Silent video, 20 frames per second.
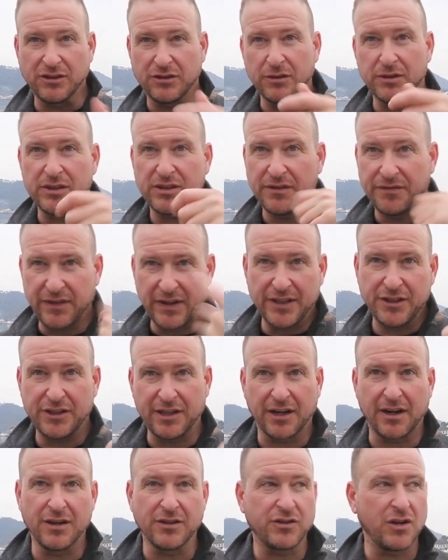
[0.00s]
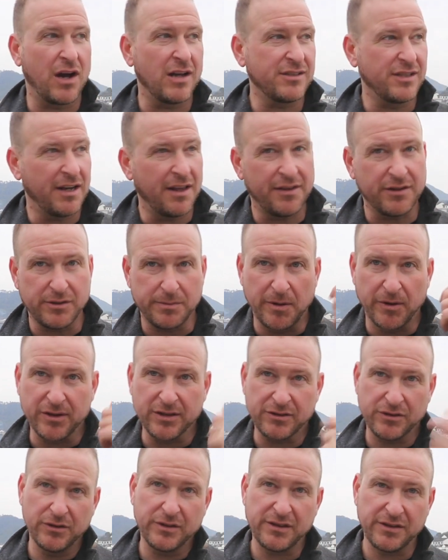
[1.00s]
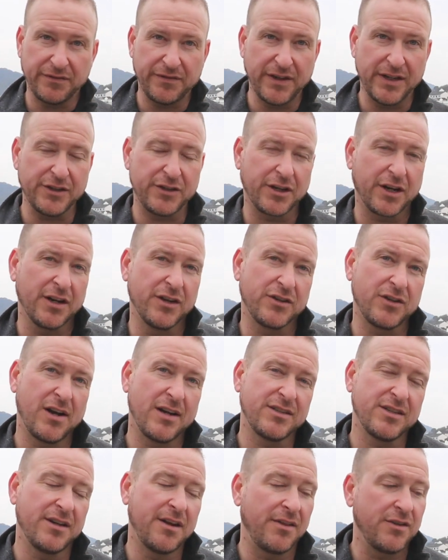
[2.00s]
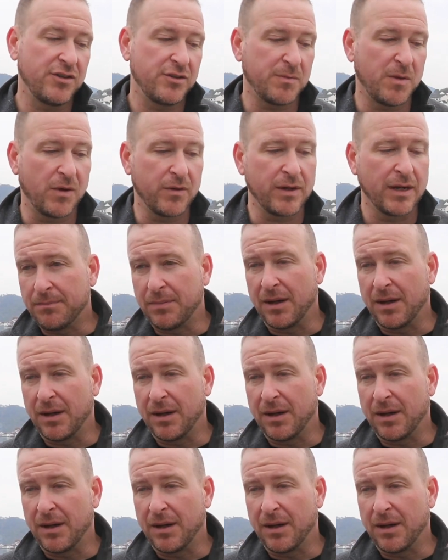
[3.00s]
As soon as you finish, you're gonna toss another smoke. As soon as you finish, you're gonna toss another smoke.